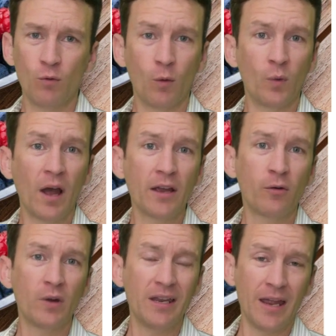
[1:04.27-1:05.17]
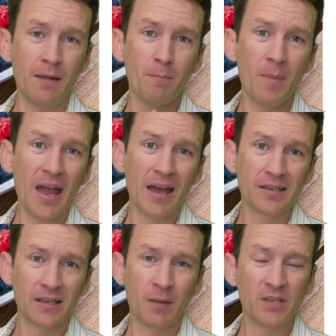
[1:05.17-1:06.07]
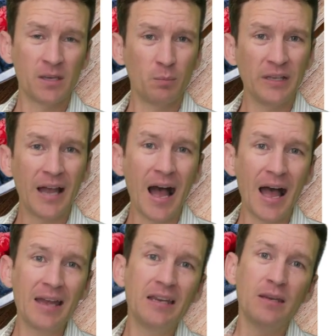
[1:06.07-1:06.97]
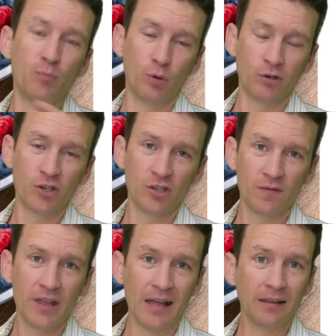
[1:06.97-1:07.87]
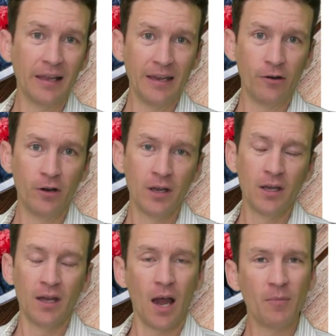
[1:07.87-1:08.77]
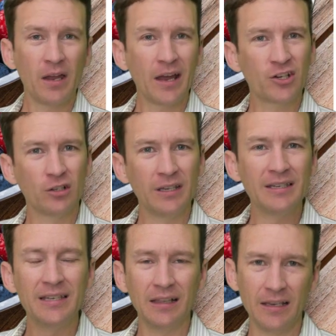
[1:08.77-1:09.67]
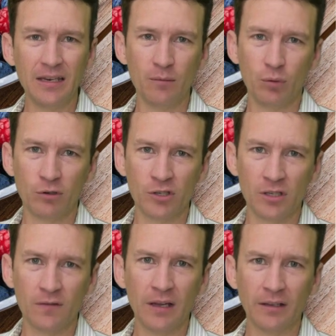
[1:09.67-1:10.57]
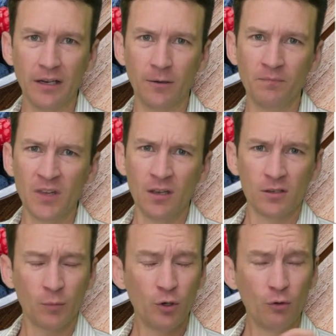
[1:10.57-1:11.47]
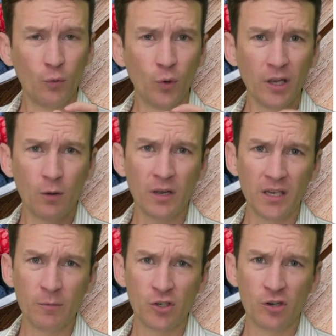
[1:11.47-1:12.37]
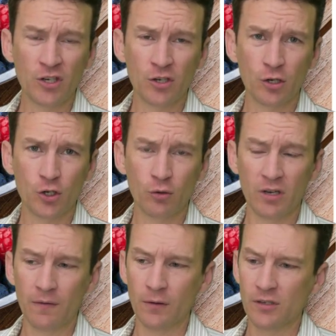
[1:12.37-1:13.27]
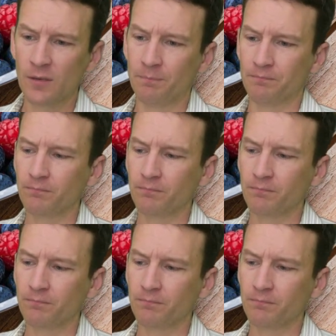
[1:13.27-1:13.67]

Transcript: where when I create a mask, I'm simply hiding portions of that layer. I'm not actually deleting portions of that layer. So I'm gonna do a really quick demonstration to show the difference.